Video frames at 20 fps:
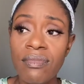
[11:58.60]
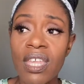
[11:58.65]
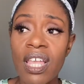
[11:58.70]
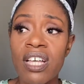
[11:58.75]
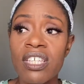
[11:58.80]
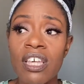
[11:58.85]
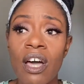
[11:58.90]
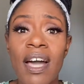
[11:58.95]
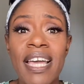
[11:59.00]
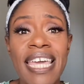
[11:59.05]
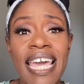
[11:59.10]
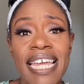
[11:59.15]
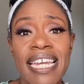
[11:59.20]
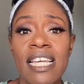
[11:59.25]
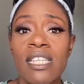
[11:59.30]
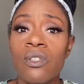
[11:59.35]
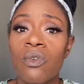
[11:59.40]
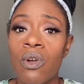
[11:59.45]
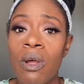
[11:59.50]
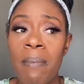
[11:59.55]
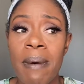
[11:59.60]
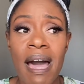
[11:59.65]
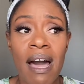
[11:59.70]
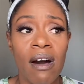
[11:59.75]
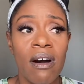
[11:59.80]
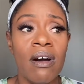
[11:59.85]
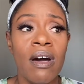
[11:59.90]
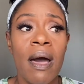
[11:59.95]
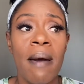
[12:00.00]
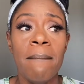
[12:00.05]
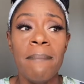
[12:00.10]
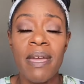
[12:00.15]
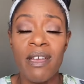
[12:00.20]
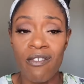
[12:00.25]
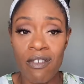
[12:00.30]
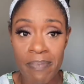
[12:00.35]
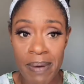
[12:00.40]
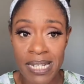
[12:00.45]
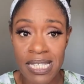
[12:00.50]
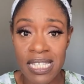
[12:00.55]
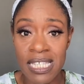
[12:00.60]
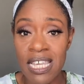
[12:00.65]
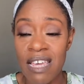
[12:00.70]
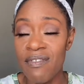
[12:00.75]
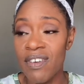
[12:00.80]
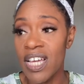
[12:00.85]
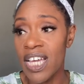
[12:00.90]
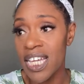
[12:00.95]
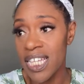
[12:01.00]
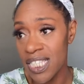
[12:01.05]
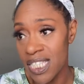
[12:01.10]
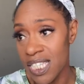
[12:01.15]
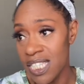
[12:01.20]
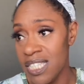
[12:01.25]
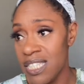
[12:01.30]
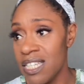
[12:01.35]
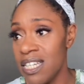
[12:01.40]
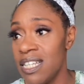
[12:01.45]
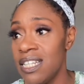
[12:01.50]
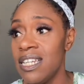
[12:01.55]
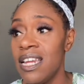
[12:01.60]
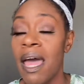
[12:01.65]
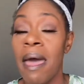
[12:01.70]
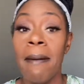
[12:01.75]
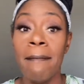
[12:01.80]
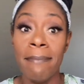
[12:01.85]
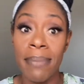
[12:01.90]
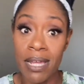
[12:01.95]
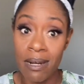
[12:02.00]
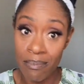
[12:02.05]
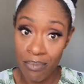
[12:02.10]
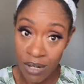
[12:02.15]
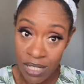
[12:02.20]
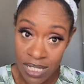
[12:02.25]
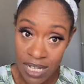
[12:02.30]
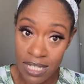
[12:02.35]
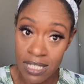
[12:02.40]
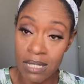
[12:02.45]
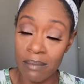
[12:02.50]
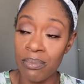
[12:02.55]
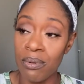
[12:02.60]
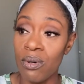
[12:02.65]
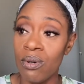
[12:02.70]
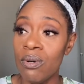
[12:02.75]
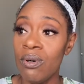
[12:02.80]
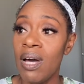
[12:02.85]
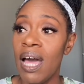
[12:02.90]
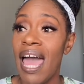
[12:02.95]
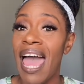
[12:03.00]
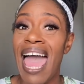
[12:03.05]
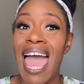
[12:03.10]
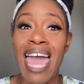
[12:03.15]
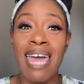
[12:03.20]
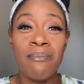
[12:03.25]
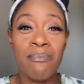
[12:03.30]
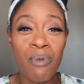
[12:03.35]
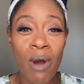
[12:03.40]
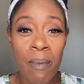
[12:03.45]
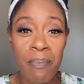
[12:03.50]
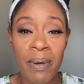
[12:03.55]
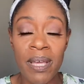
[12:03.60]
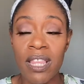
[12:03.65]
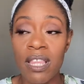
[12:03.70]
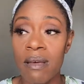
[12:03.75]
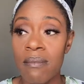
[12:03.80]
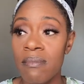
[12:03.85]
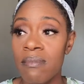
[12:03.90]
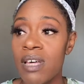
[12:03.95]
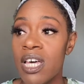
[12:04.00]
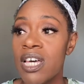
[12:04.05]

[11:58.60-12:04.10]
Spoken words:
So again, it's all about being repetitive and consistent, being predictable, and prepping them.